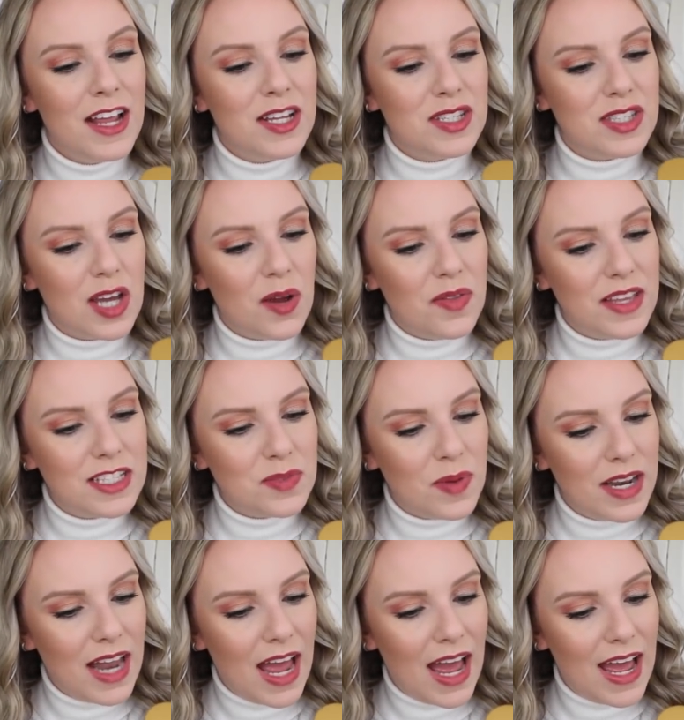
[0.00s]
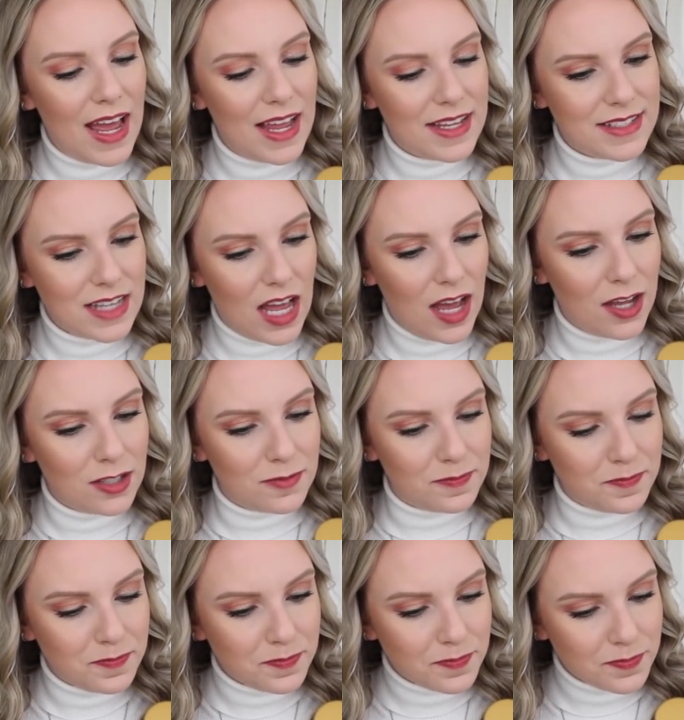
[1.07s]
So this one has,
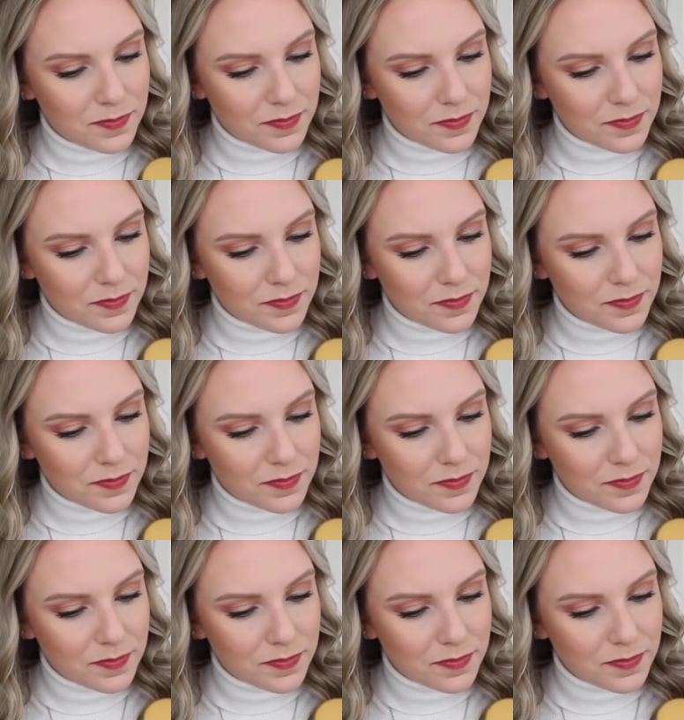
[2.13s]
um,